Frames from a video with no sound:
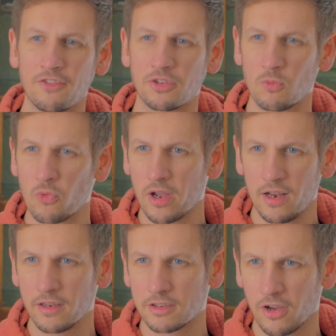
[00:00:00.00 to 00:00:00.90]
some really
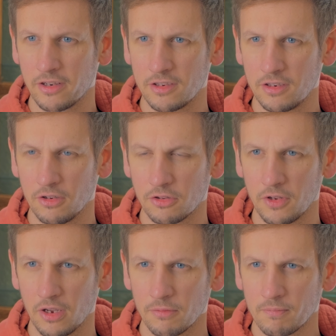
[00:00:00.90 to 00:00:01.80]
exciting news for
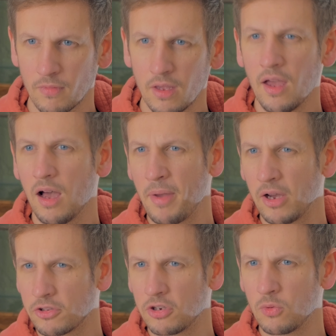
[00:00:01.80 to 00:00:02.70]
you. About 2